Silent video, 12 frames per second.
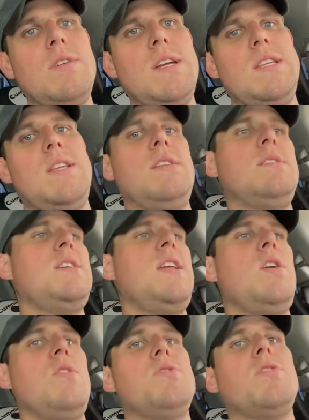And then say
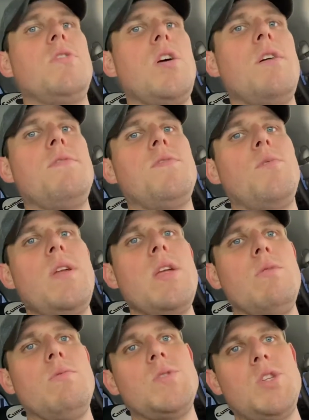you go to turn it off, the
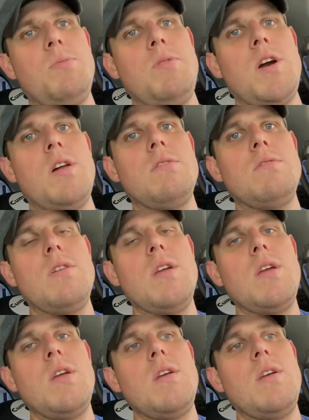radio will still be on
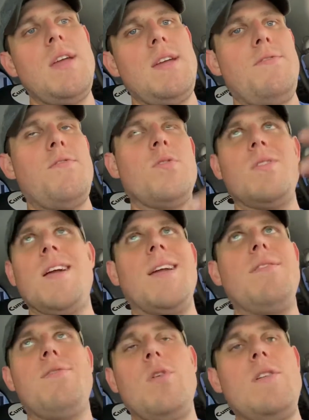and for
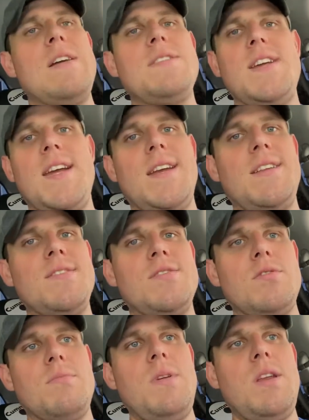like 45 seconds
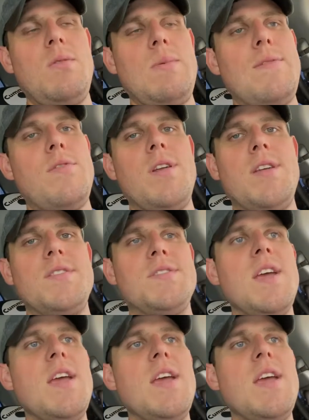or a minute or whatever it is.